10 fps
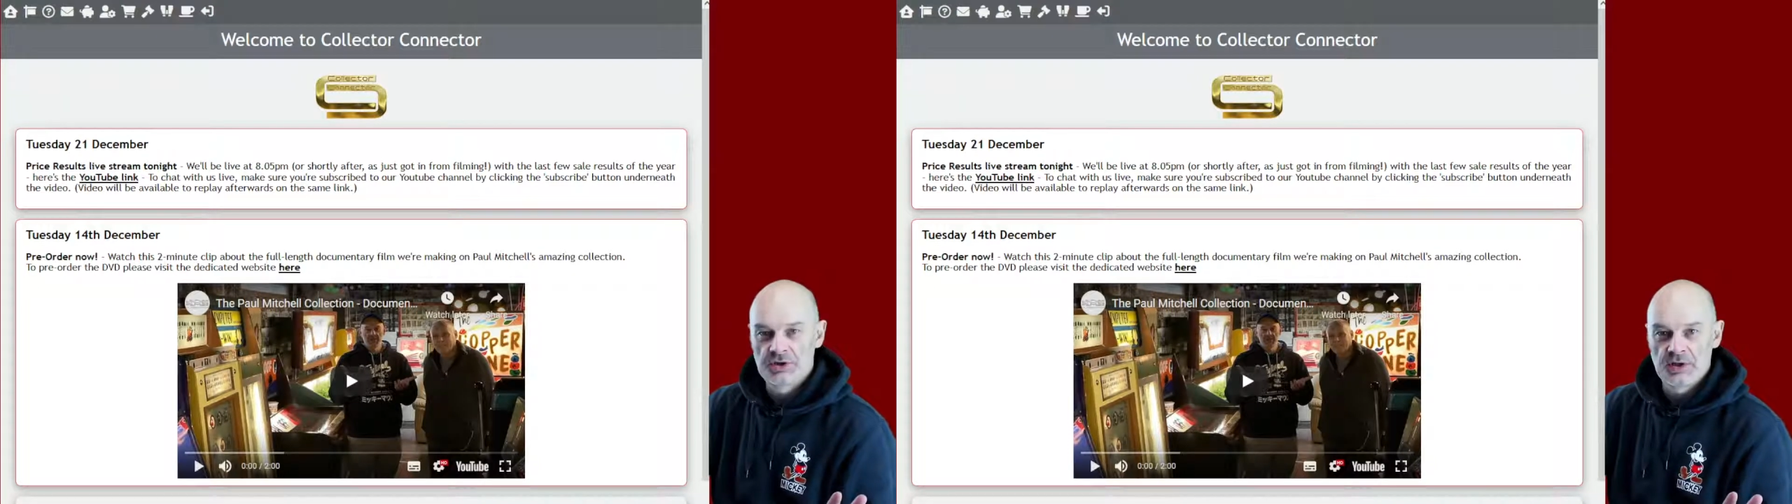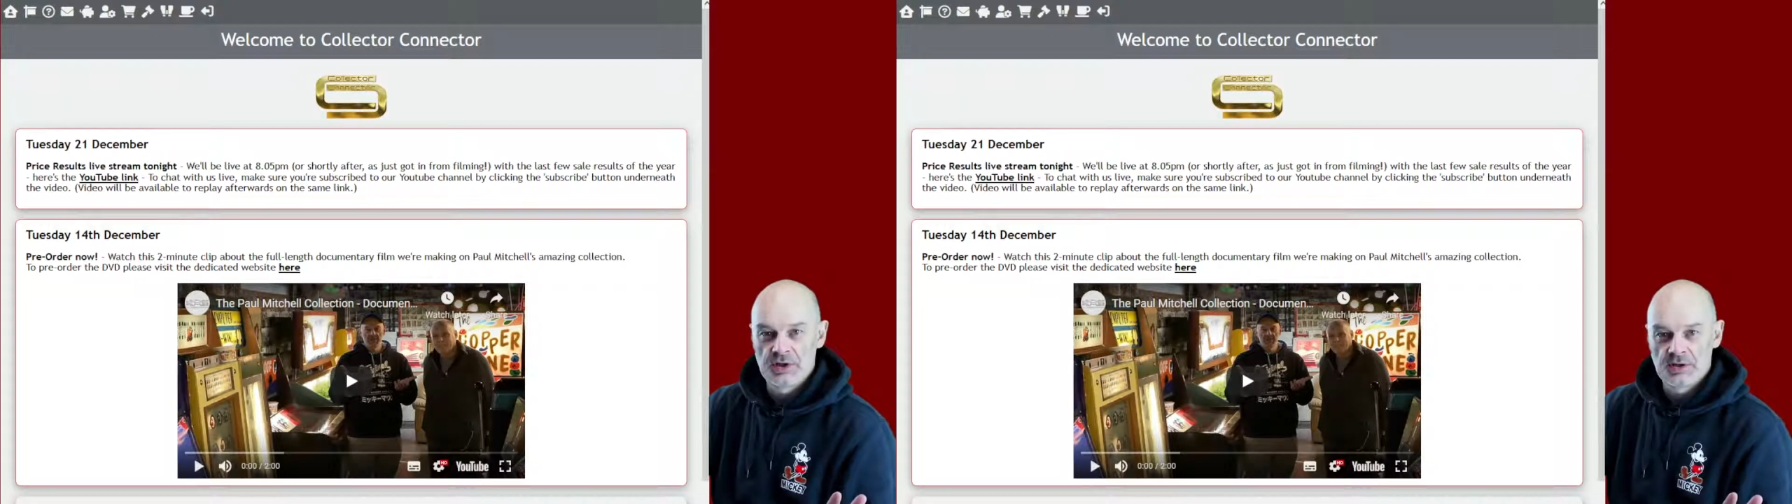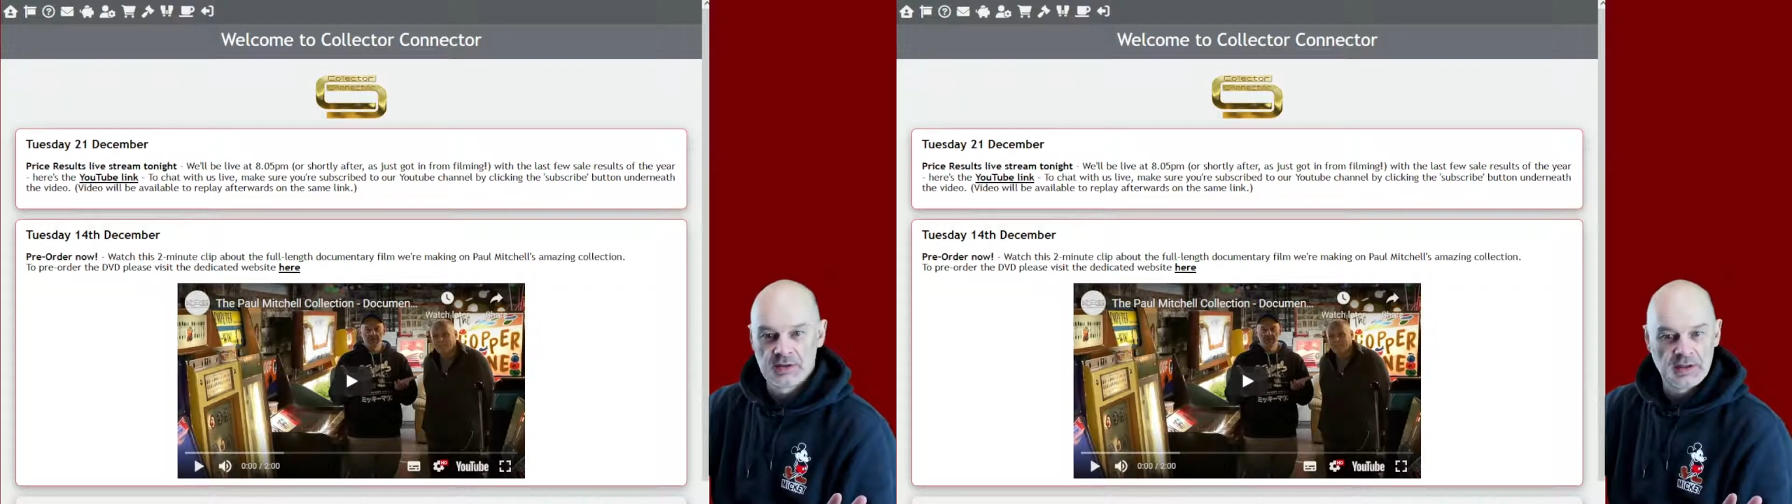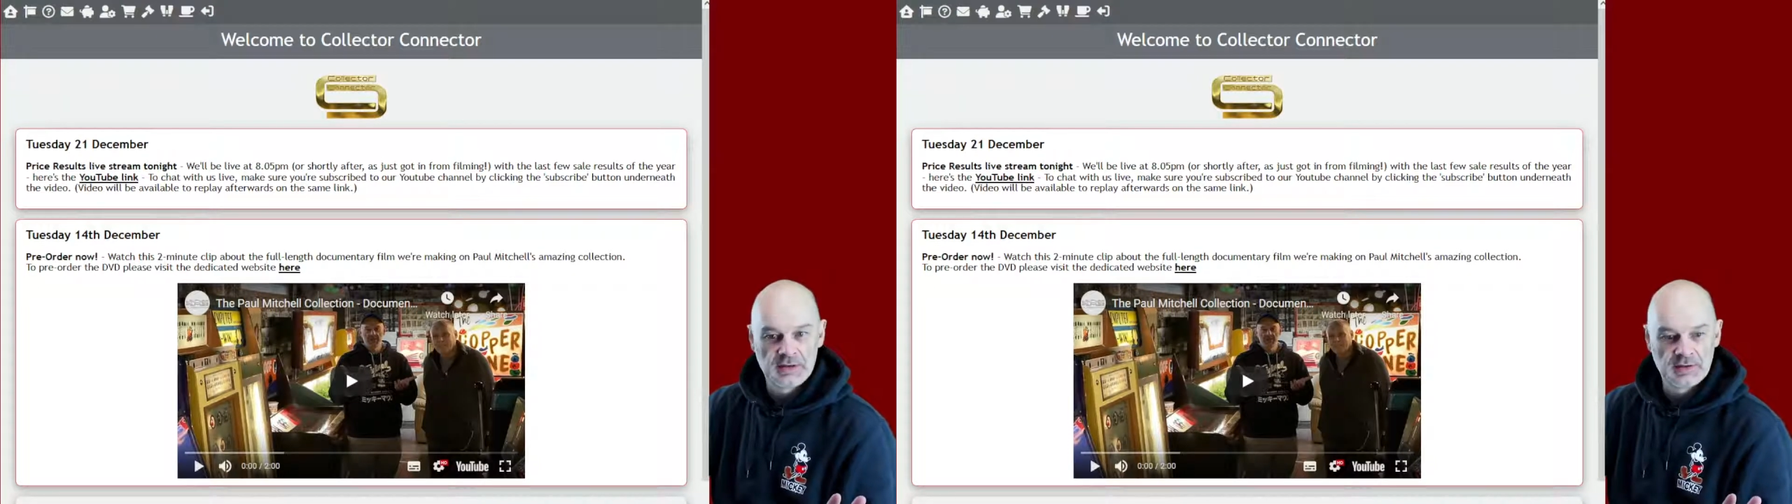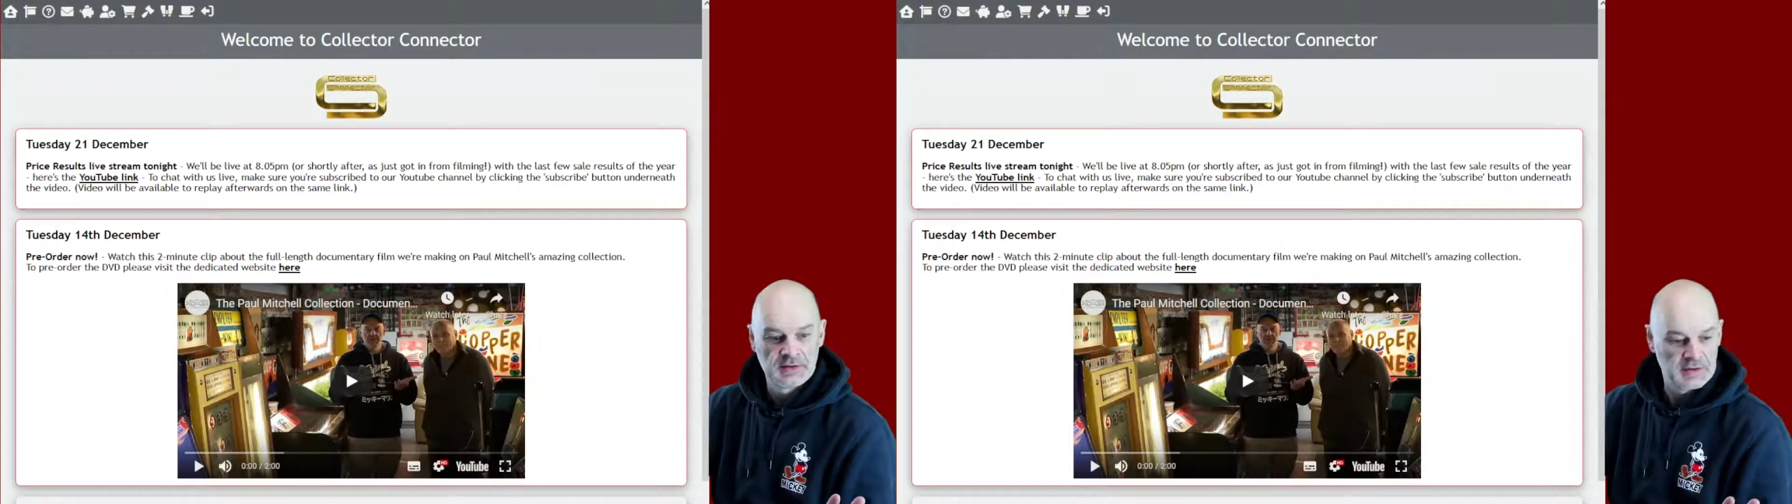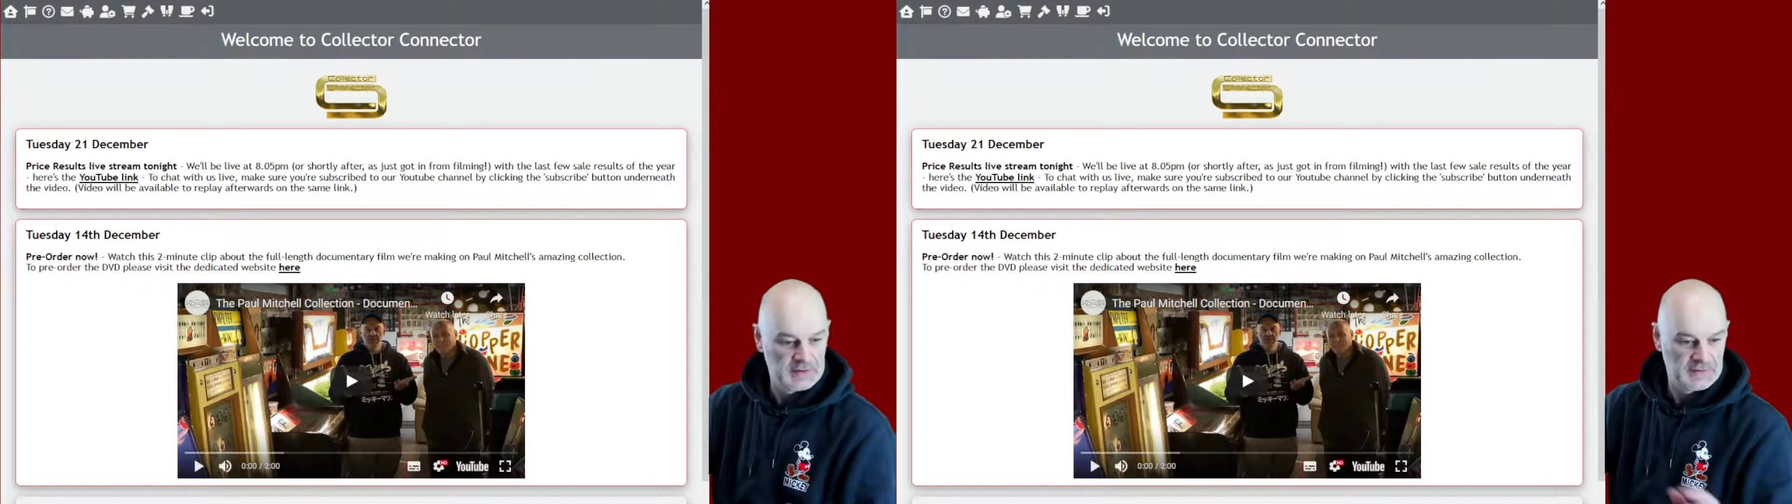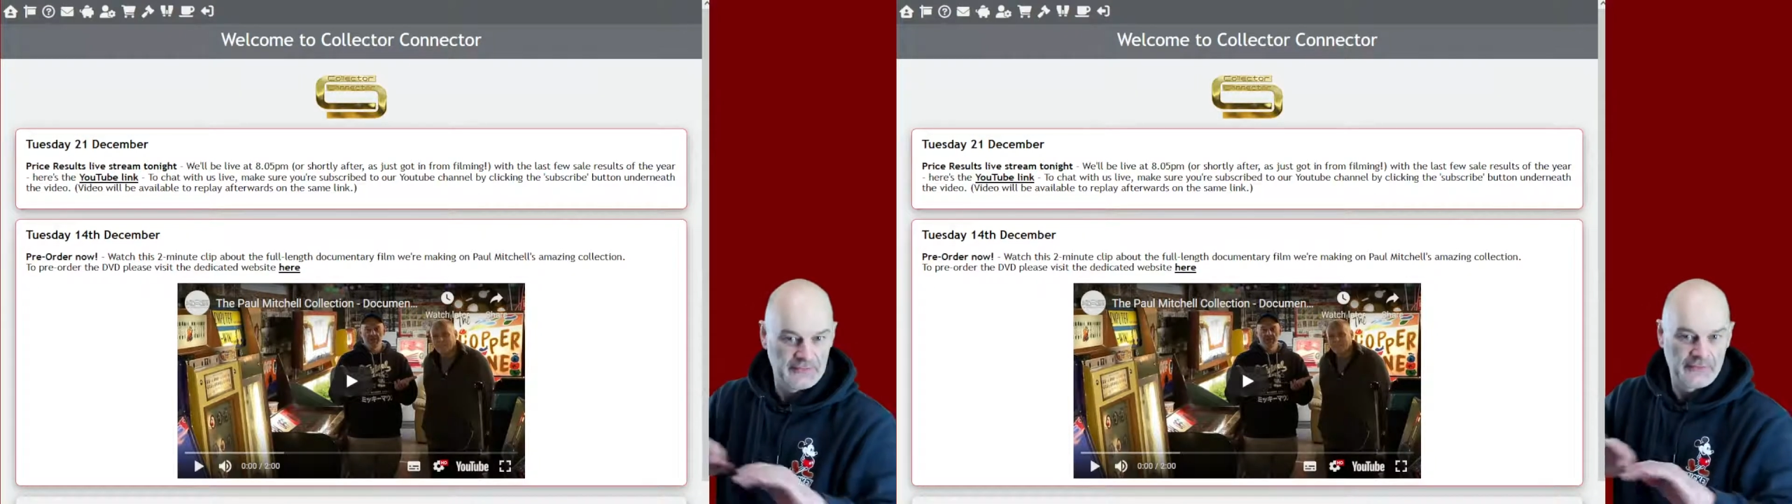in and there's